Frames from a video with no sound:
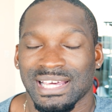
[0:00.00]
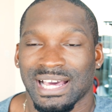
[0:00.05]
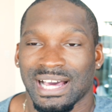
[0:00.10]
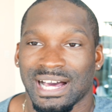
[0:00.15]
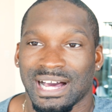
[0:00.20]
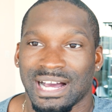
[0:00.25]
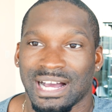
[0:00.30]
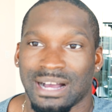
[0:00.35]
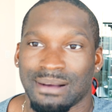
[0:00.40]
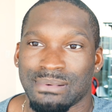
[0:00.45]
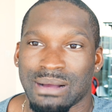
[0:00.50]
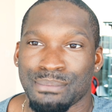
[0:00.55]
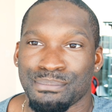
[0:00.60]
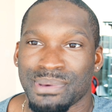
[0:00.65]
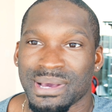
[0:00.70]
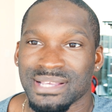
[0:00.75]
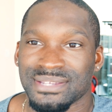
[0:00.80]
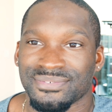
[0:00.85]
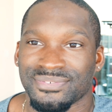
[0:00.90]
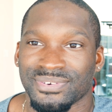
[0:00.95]
my
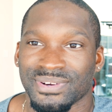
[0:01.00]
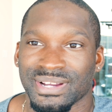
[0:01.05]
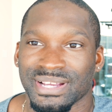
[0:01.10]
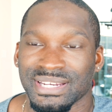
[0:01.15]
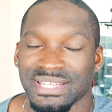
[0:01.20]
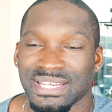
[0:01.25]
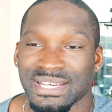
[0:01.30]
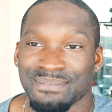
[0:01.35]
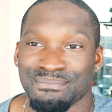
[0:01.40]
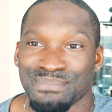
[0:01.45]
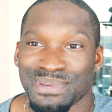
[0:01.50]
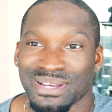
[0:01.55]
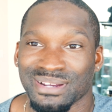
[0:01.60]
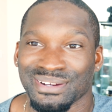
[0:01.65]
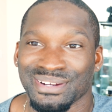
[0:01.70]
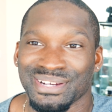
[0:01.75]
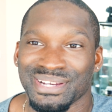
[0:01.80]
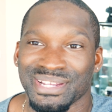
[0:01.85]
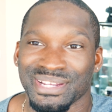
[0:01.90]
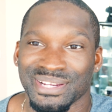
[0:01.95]
best friend get
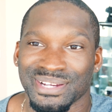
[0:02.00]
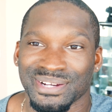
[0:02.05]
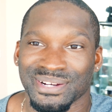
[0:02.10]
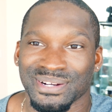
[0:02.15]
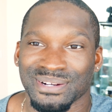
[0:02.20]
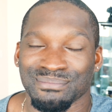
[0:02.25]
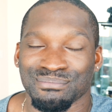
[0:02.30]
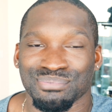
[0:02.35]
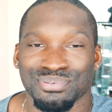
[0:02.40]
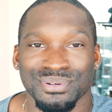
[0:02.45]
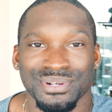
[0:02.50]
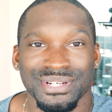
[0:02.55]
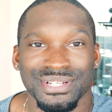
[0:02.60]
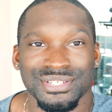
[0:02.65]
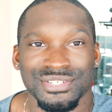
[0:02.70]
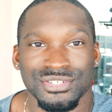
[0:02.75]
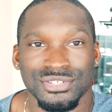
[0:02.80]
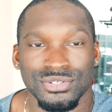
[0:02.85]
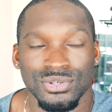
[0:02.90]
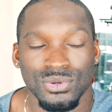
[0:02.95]
married here pretty
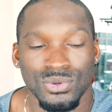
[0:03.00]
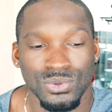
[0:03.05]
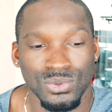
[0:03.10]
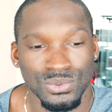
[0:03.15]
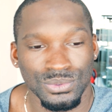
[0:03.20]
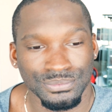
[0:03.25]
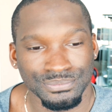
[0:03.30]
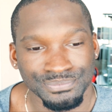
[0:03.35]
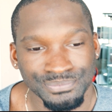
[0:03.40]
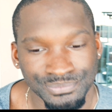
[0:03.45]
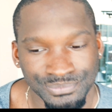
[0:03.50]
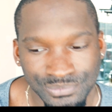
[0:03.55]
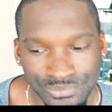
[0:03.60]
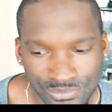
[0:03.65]
soon.